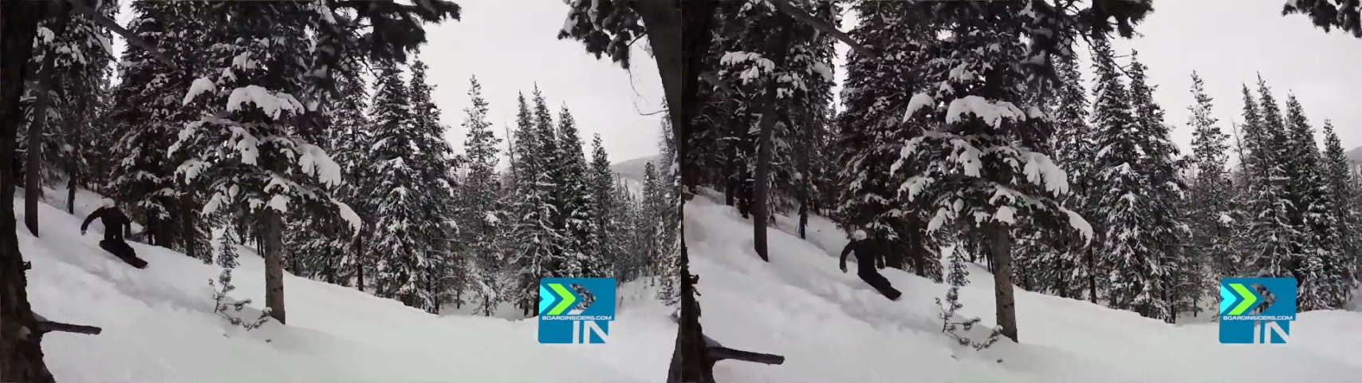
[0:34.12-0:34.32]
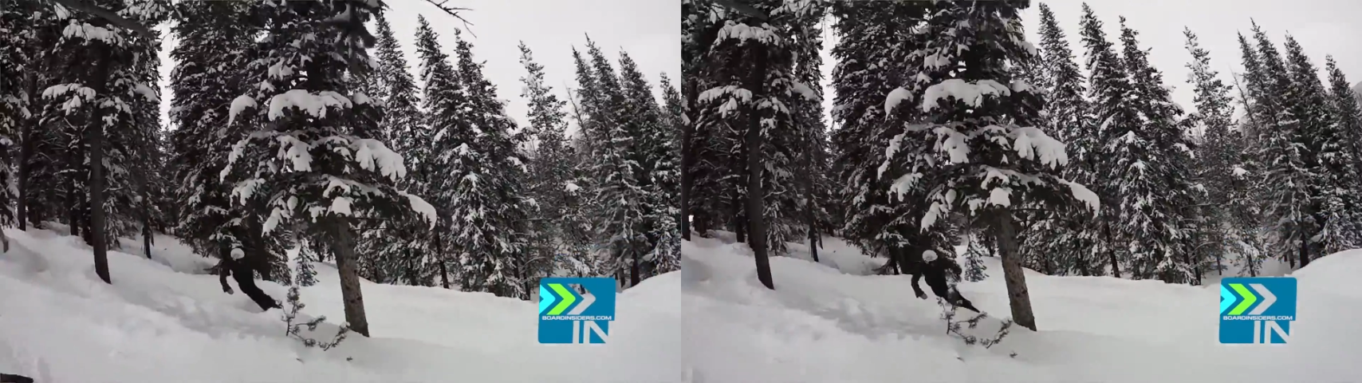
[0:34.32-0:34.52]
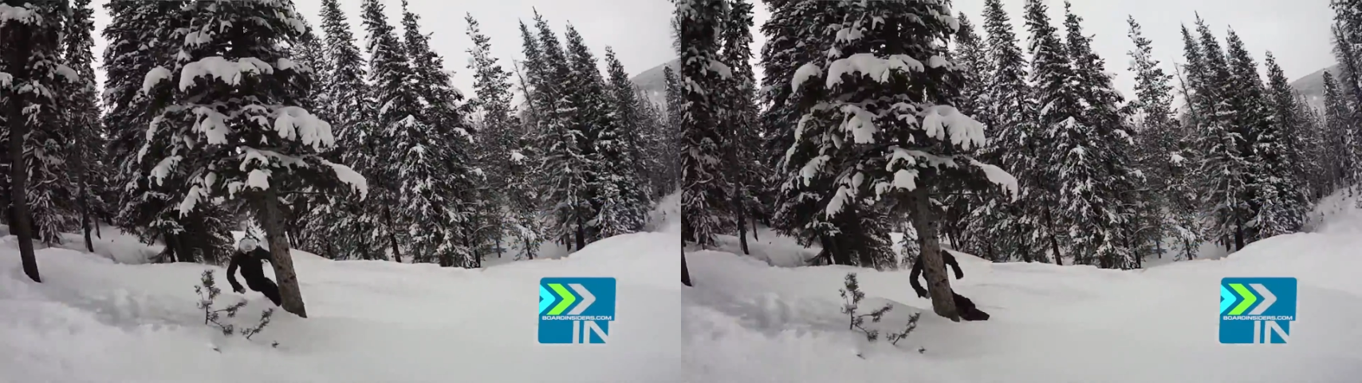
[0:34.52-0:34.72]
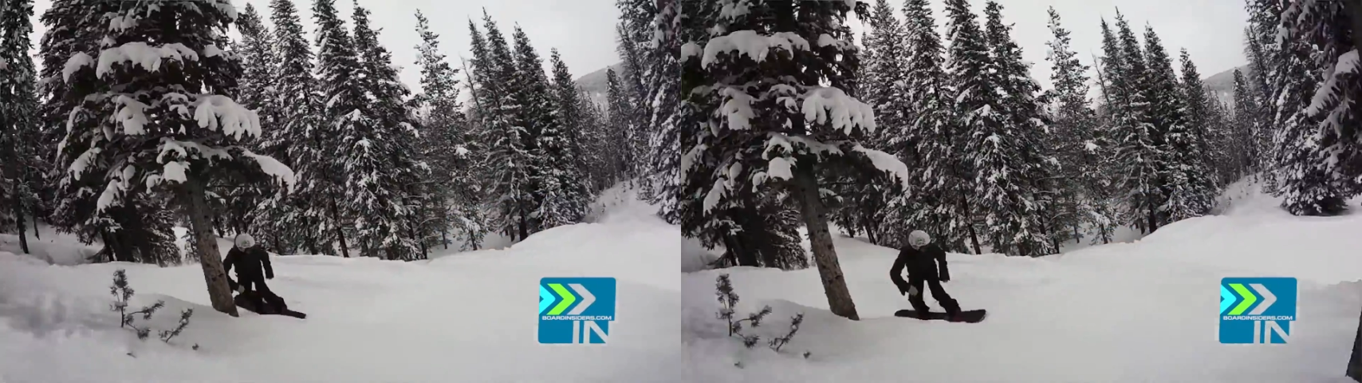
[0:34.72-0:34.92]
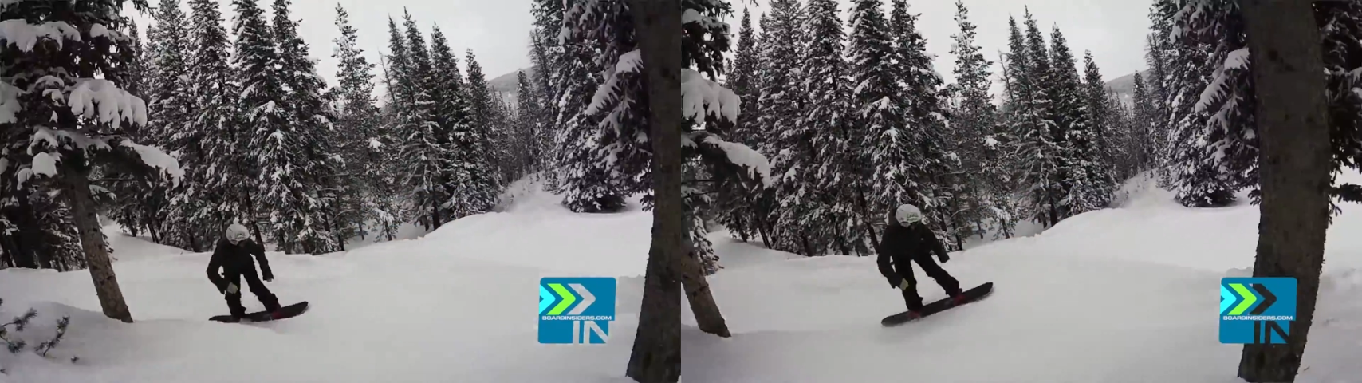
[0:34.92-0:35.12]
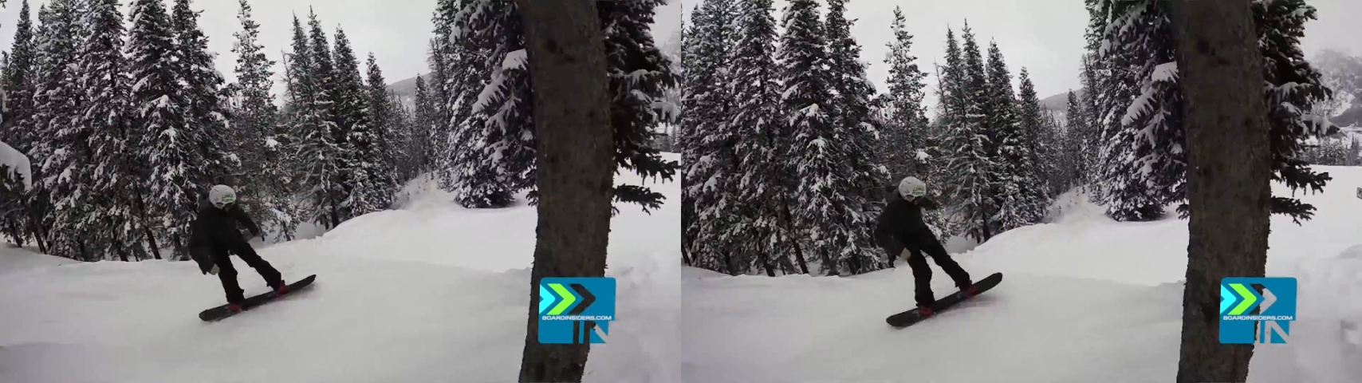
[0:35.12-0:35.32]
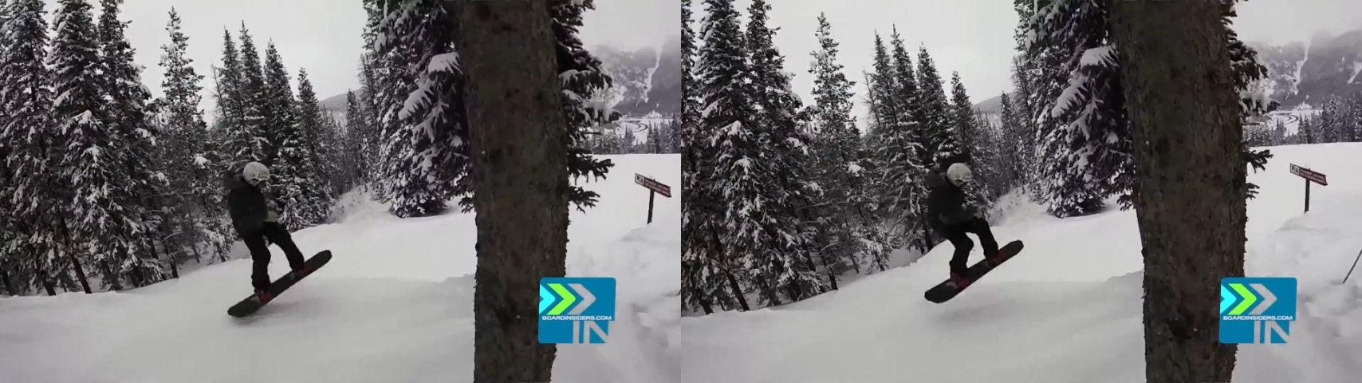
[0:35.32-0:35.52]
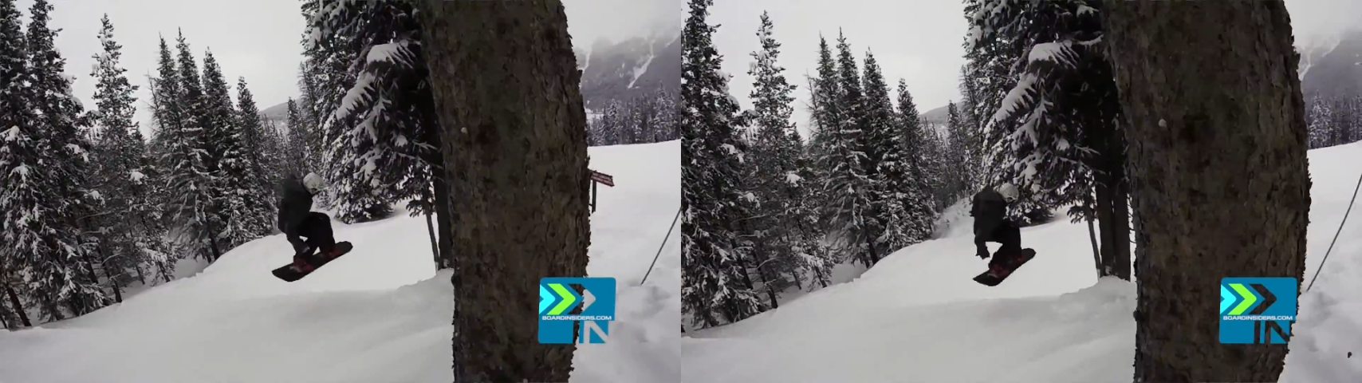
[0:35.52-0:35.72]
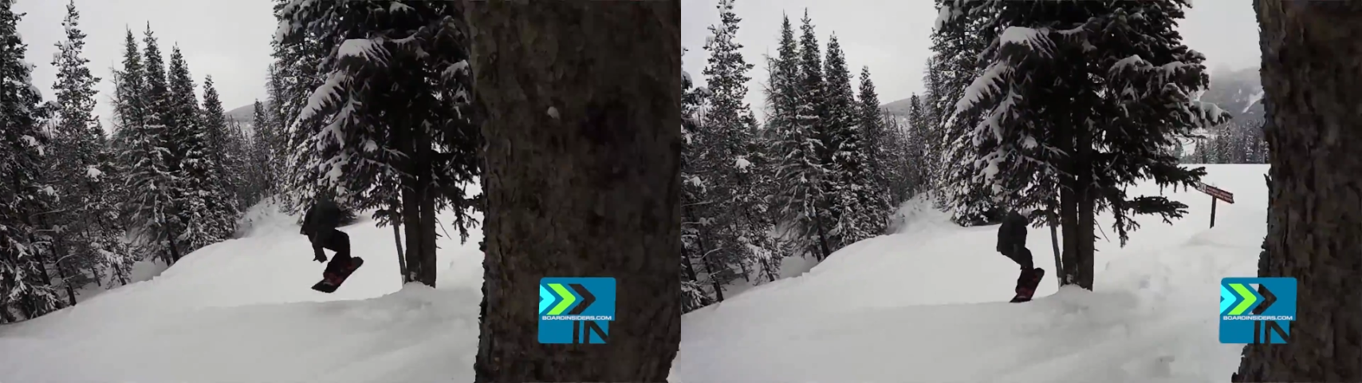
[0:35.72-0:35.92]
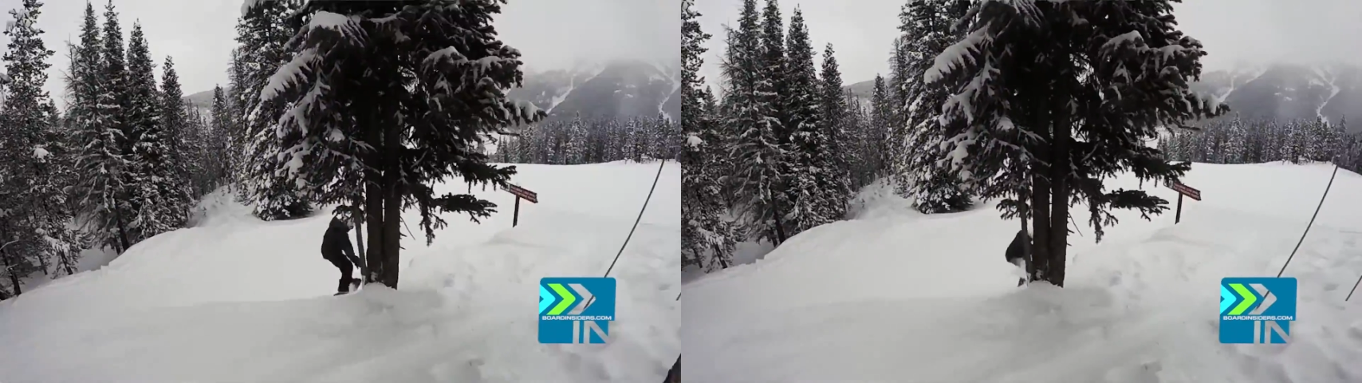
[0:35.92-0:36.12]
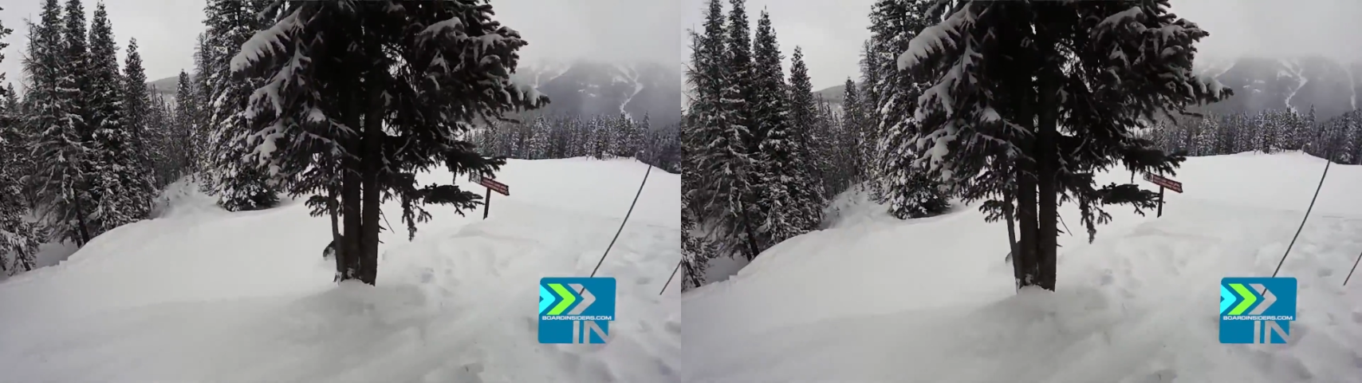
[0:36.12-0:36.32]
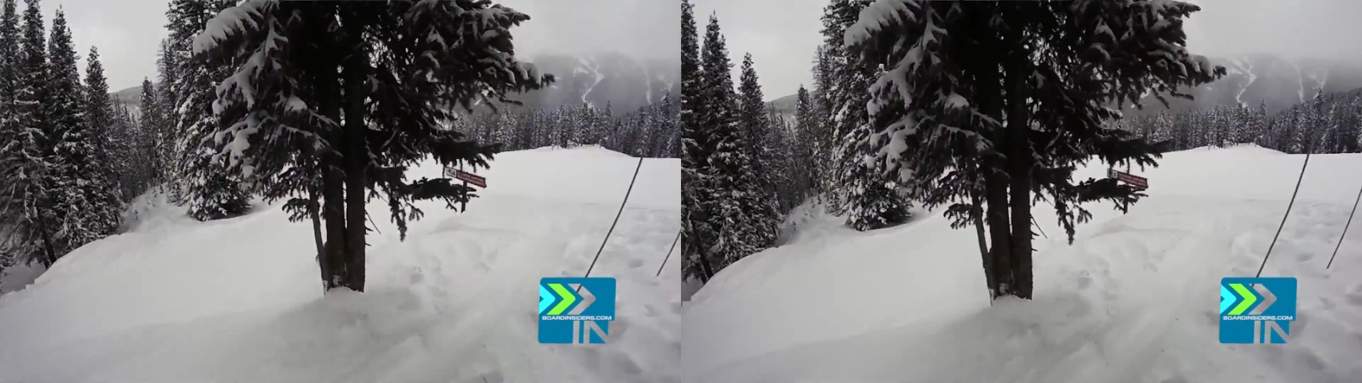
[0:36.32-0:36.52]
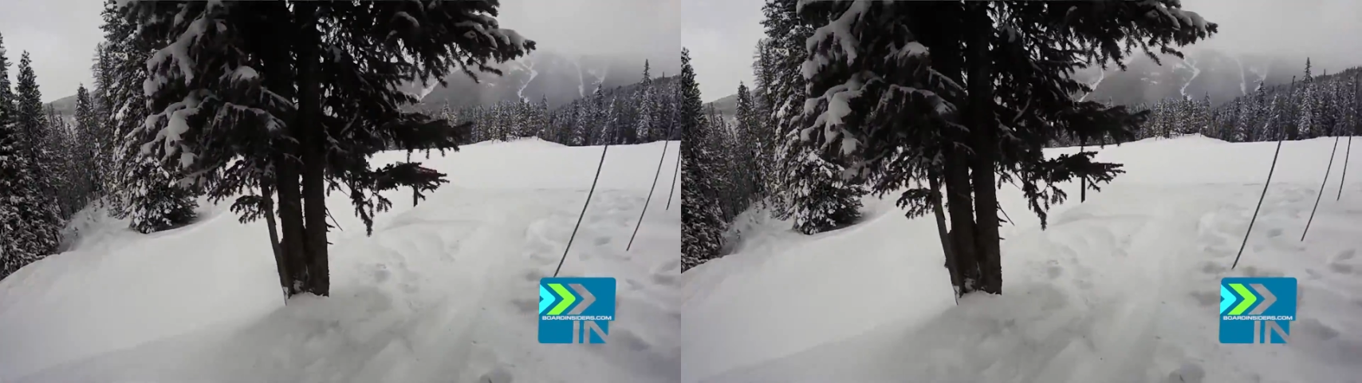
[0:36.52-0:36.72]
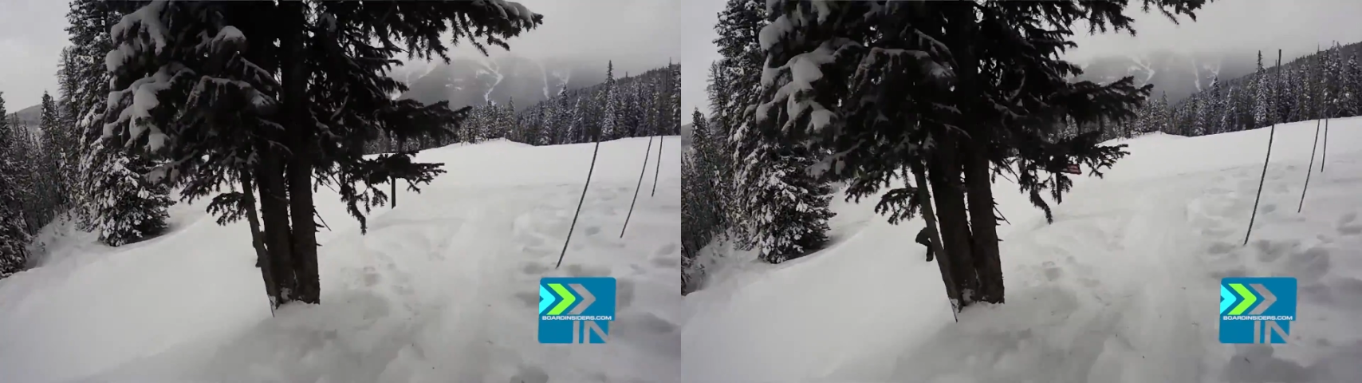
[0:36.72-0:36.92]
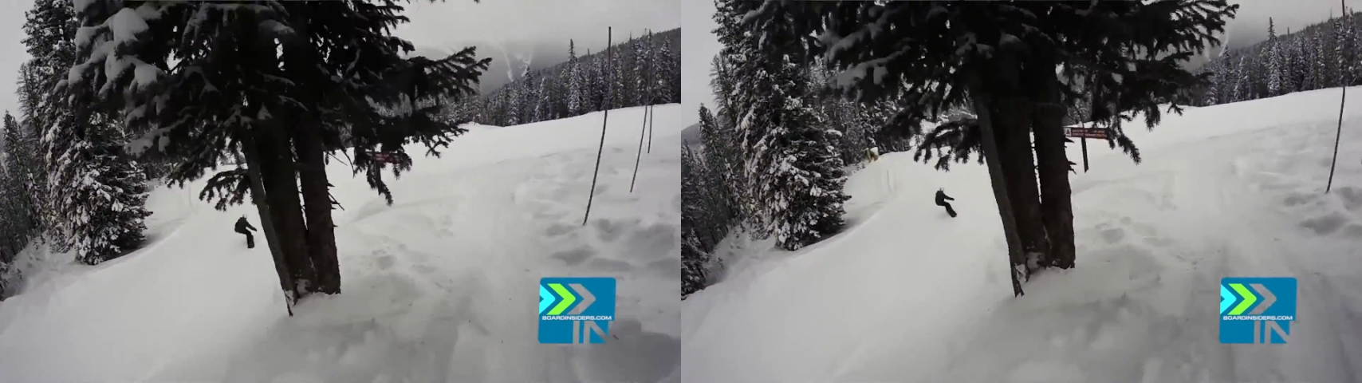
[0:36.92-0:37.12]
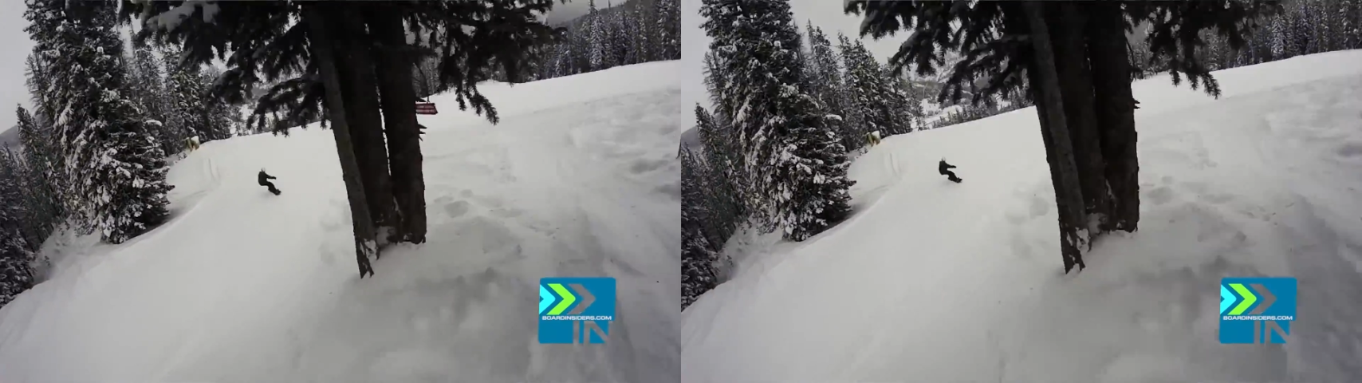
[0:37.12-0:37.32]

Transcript: Nobody's mouth can be seen.